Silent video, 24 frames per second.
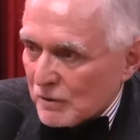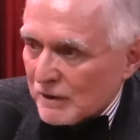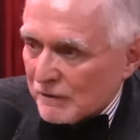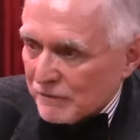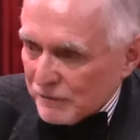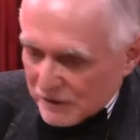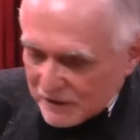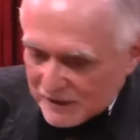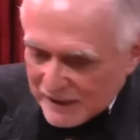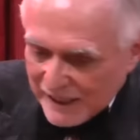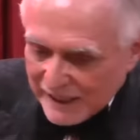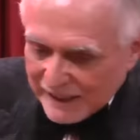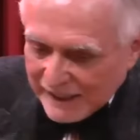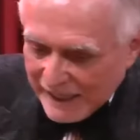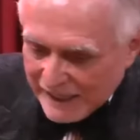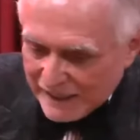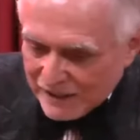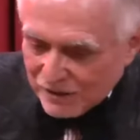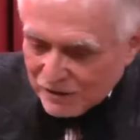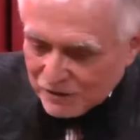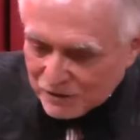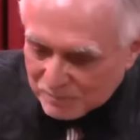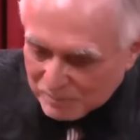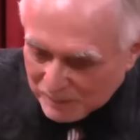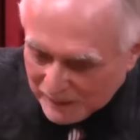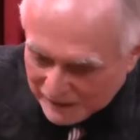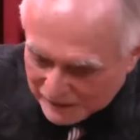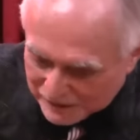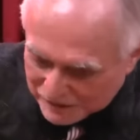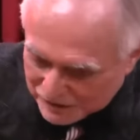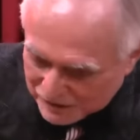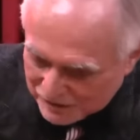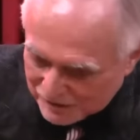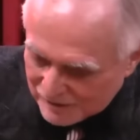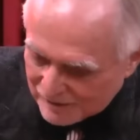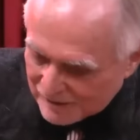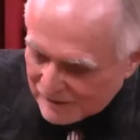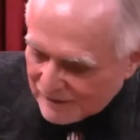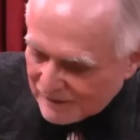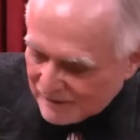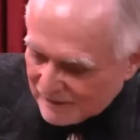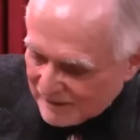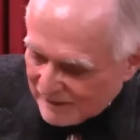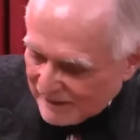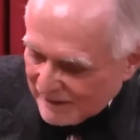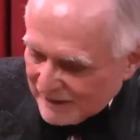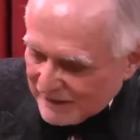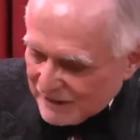If you take 800 bucks
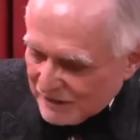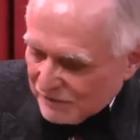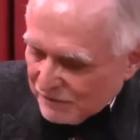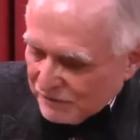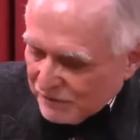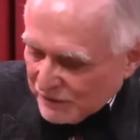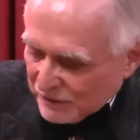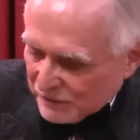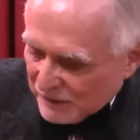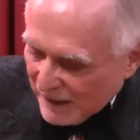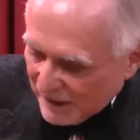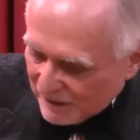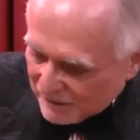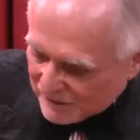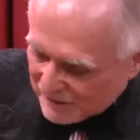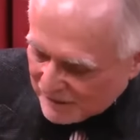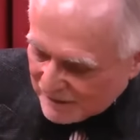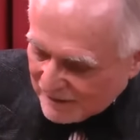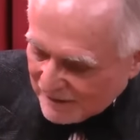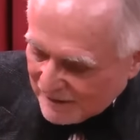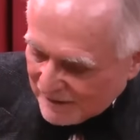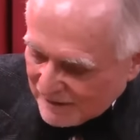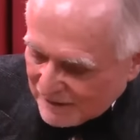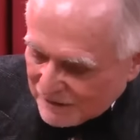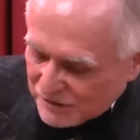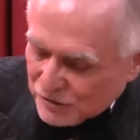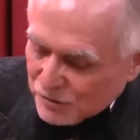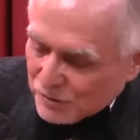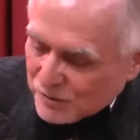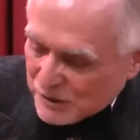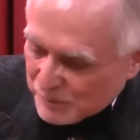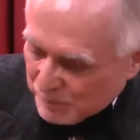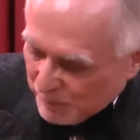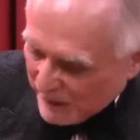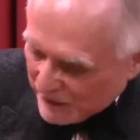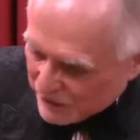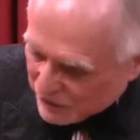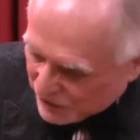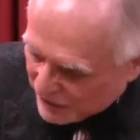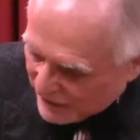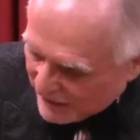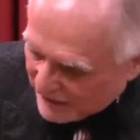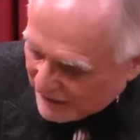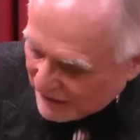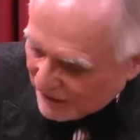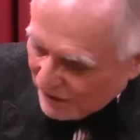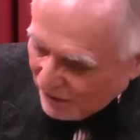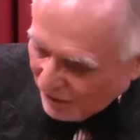and you figure out the uh, you do a
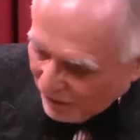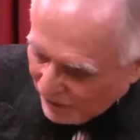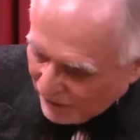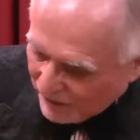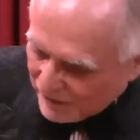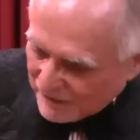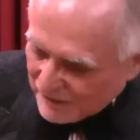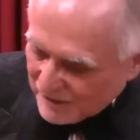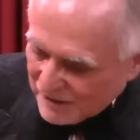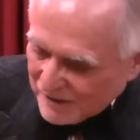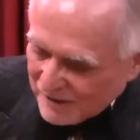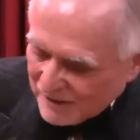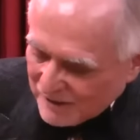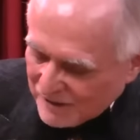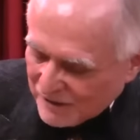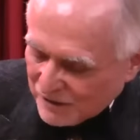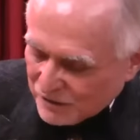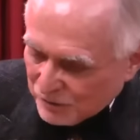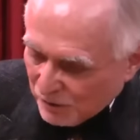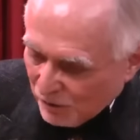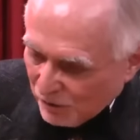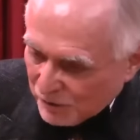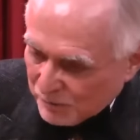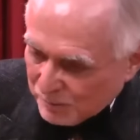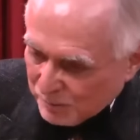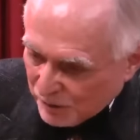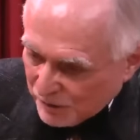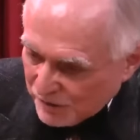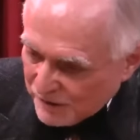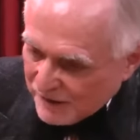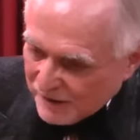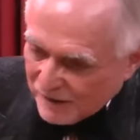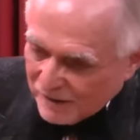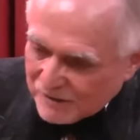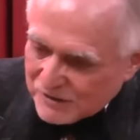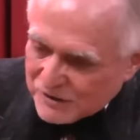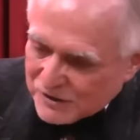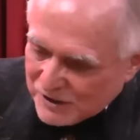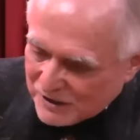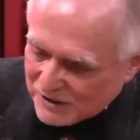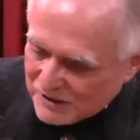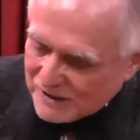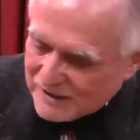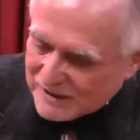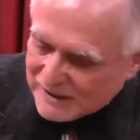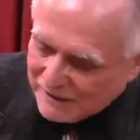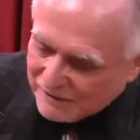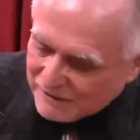spreadsheet on uh, the growth per year it's
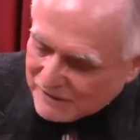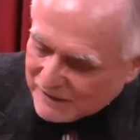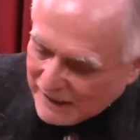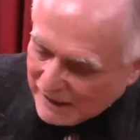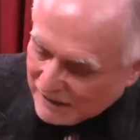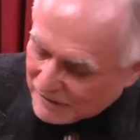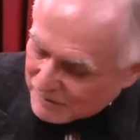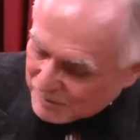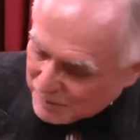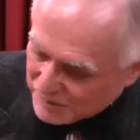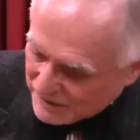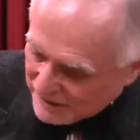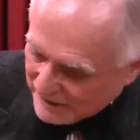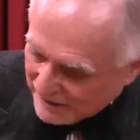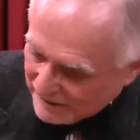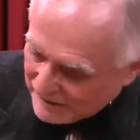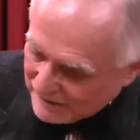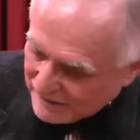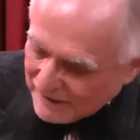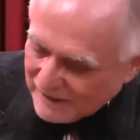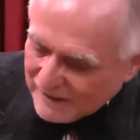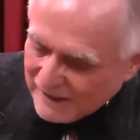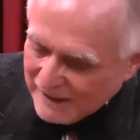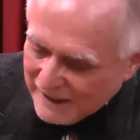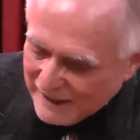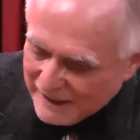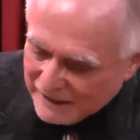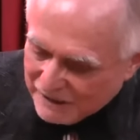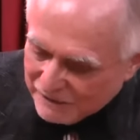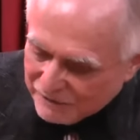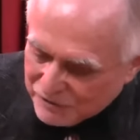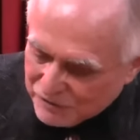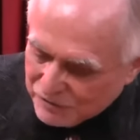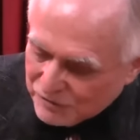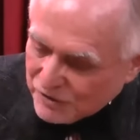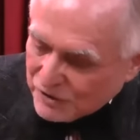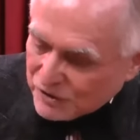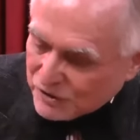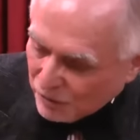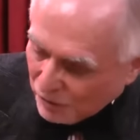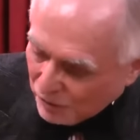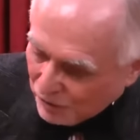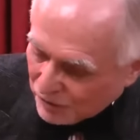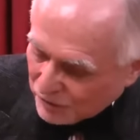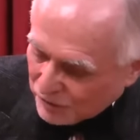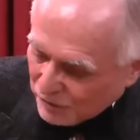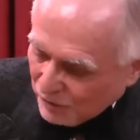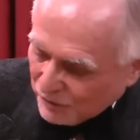67,000 percent and if you do the
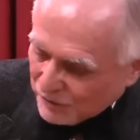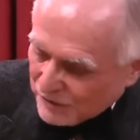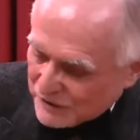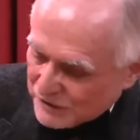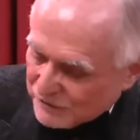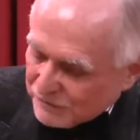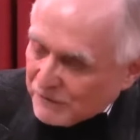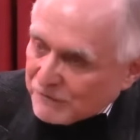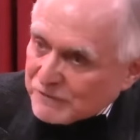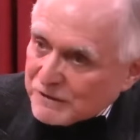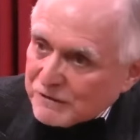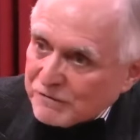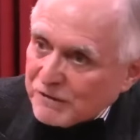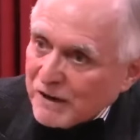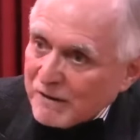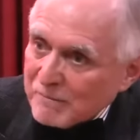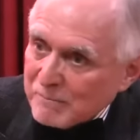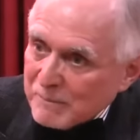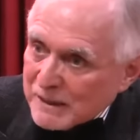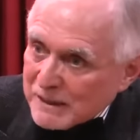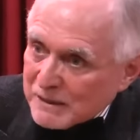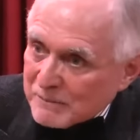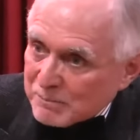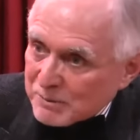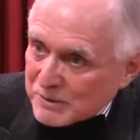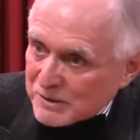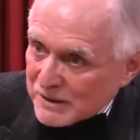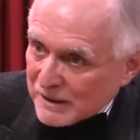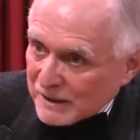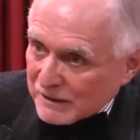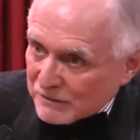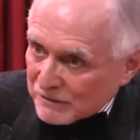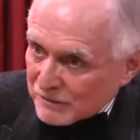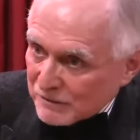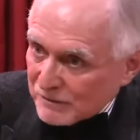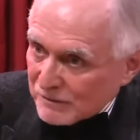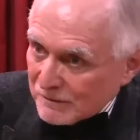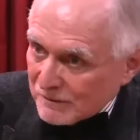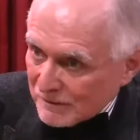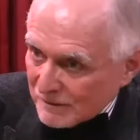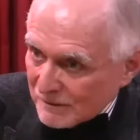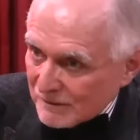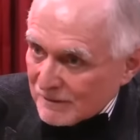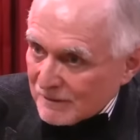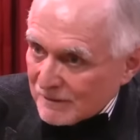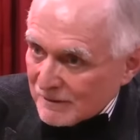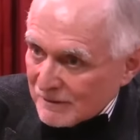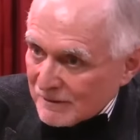total growth it's 55 million percent
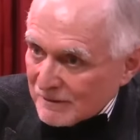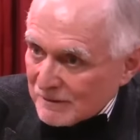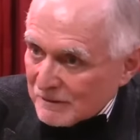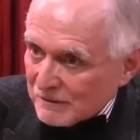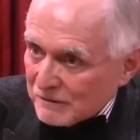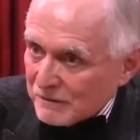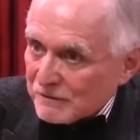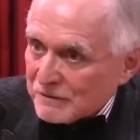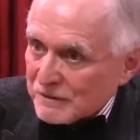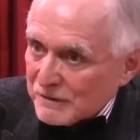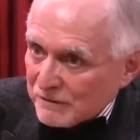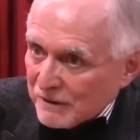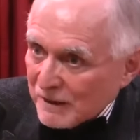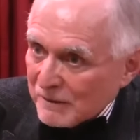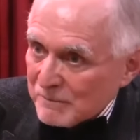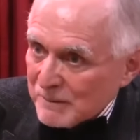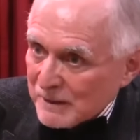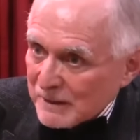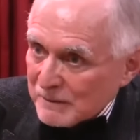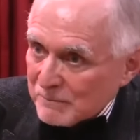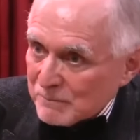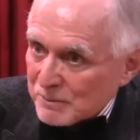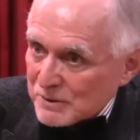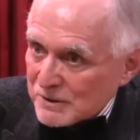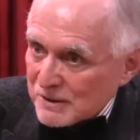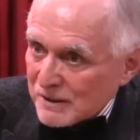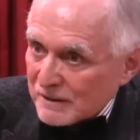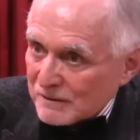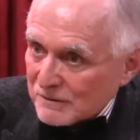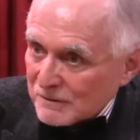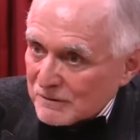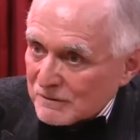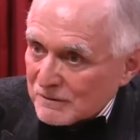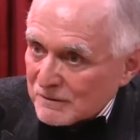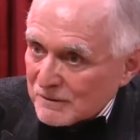55 million percent